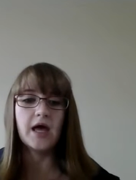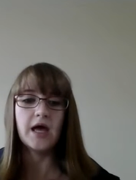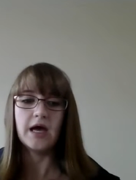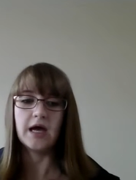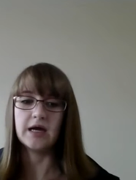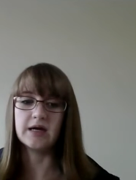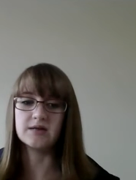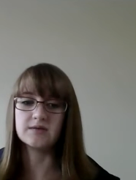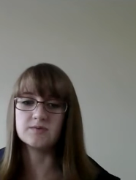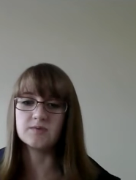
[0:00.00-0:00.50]

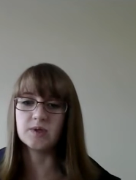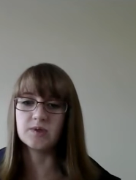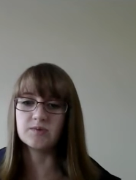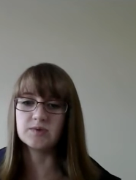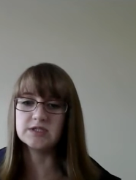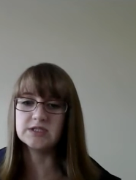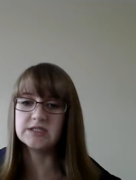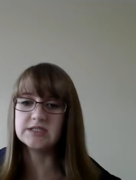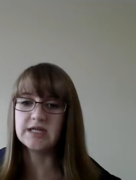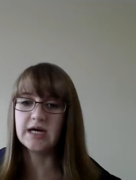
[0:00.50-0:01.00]
And when we're
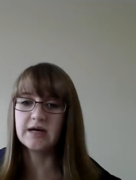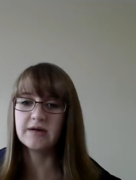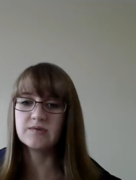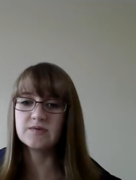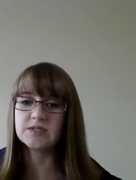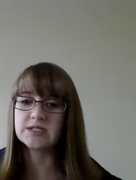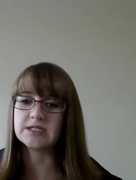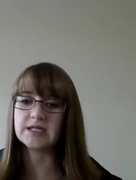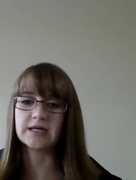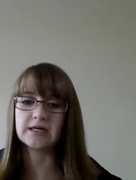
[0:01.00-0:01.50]
done
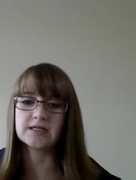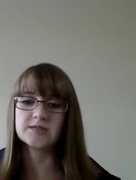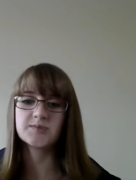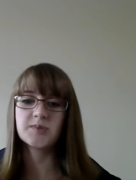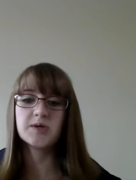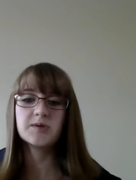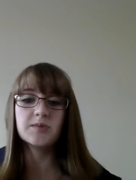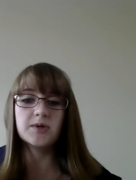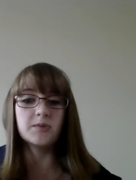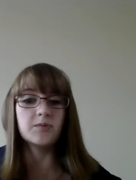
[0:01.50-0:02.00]
with the
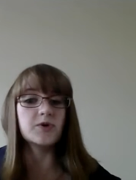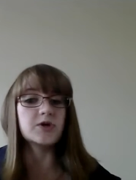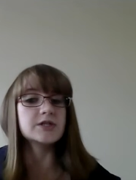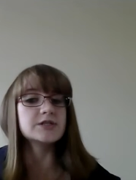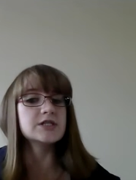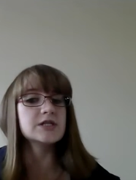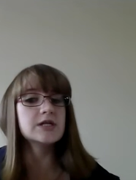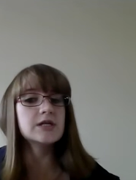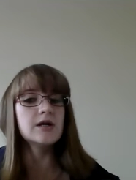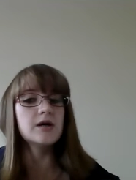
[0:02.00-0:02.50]
experiment
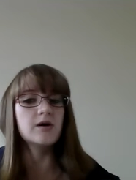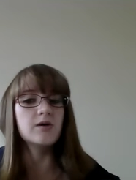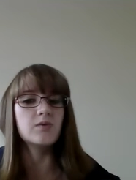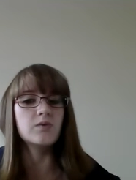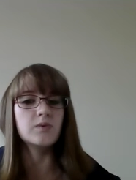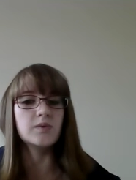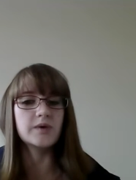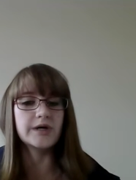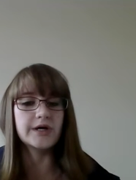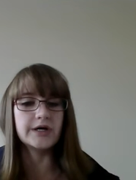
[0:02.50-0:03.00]
portion,
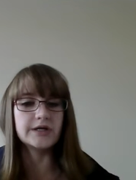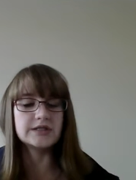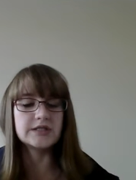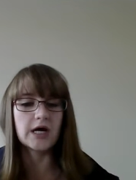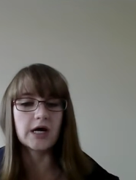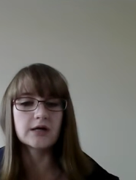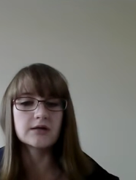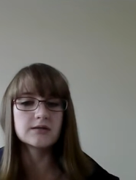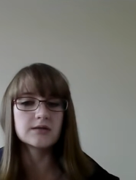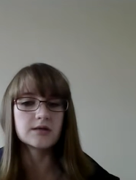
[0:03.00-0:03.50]
we'll
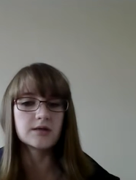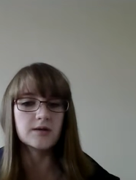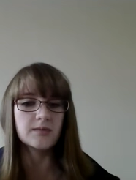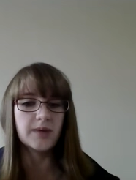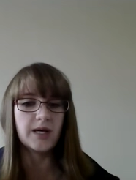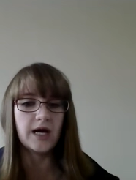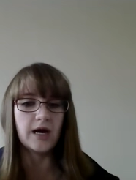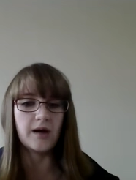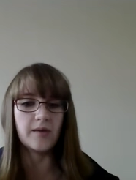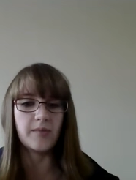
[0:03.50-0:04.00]
talk a little
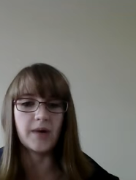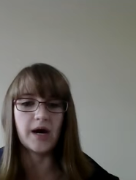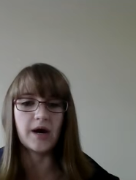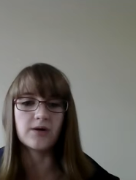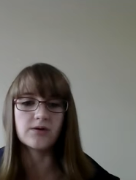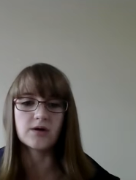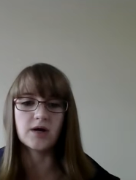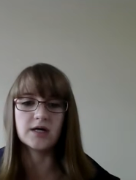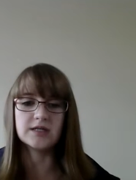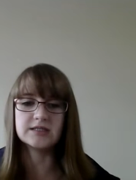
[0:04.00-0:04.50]
bit
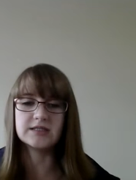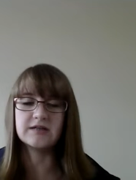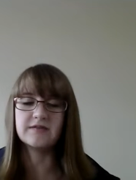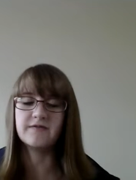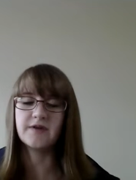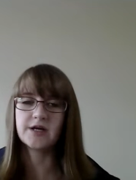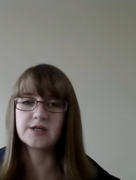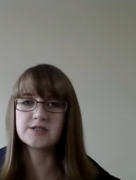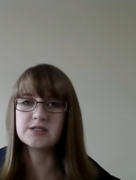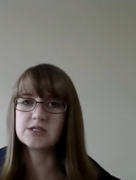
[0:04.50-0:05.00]
about cause and
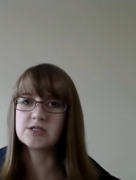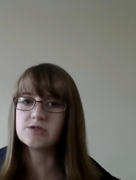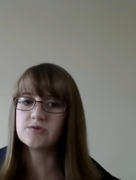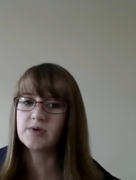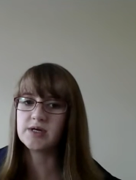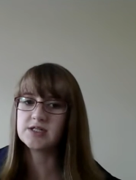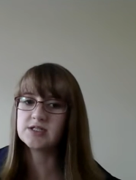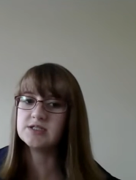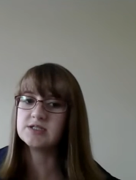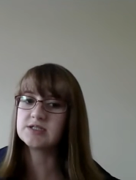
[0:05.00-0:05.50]
effect
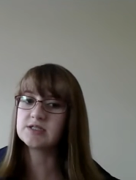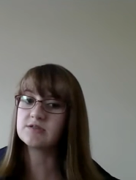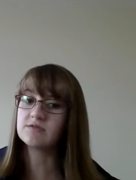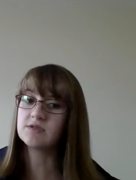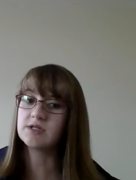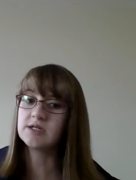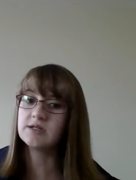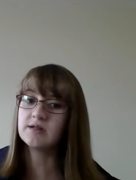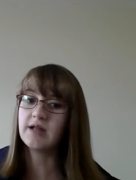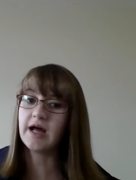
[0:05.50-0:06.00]
situations in
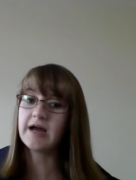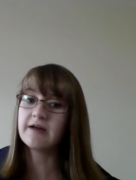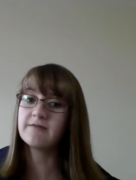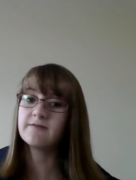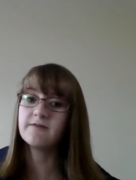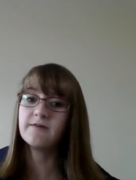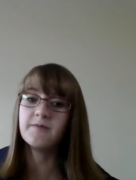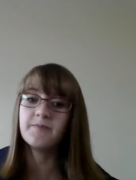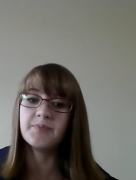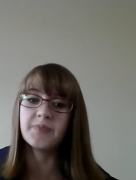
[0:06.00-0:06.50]
real
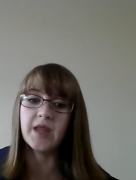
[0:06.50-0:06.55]
life.